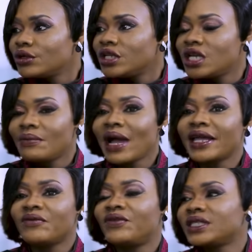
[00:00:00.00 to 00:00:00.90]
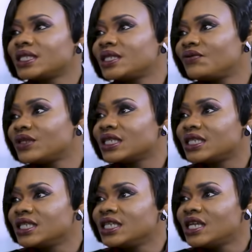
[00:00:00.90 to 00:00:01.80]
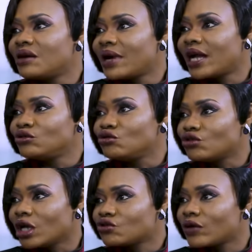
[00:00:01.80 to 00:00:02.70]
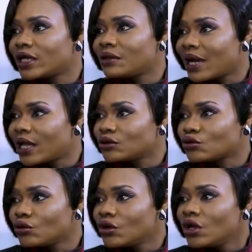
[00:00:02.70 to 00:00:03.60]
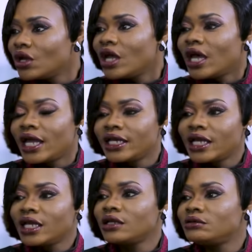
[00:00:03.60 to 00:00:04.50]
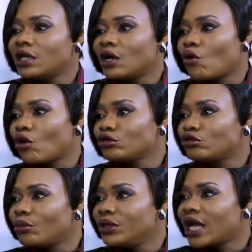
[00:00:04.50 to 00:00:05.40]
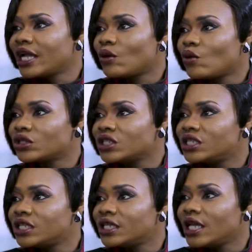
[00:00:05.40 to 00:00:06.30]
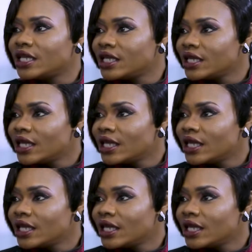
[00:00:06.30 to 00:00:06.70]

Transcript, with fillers: ni ma ye visit visit ni ni ma nsusan so de ba ye so ene ye condom ye ye ko de gye ye